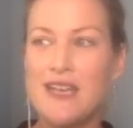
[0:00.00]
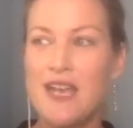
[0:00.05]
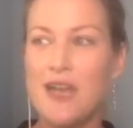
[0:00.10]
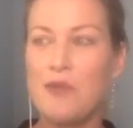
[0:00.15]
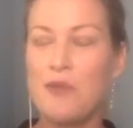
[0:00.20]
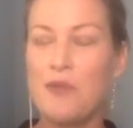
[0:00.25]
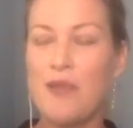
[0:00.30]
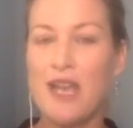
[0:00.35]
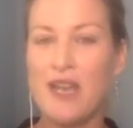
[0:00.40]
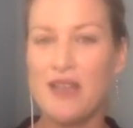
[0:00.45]

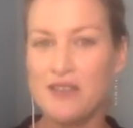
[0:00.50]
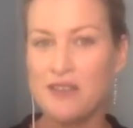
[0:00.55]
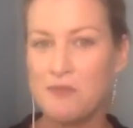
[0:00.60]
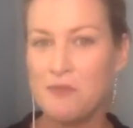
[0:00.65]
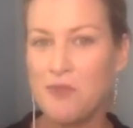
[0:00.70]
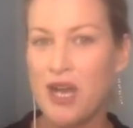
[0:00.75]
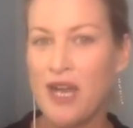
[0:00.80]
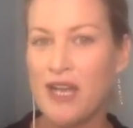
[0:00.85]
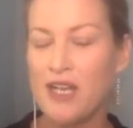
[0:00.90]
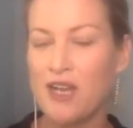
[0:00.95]
And we
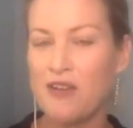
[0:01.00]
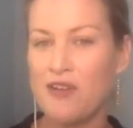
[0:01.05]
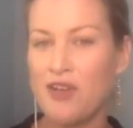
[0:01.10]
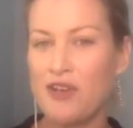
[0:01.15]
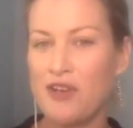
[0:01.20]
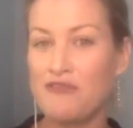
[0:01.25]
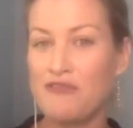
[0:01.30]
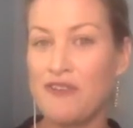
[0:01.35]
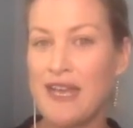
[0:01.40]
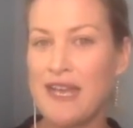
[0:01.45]
undermine our
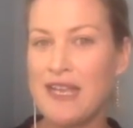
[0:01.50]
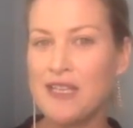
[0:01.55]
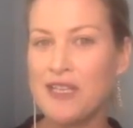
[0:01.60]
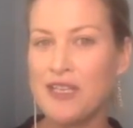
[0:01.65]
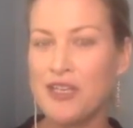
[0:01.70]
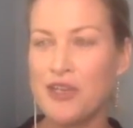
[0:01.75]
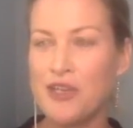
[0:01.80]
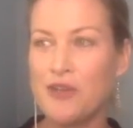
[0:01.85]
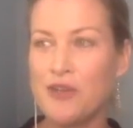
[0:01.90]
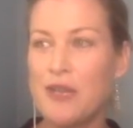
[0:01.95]
own
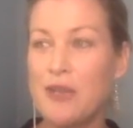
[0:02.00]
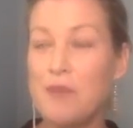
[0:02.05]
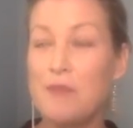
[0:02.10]
value.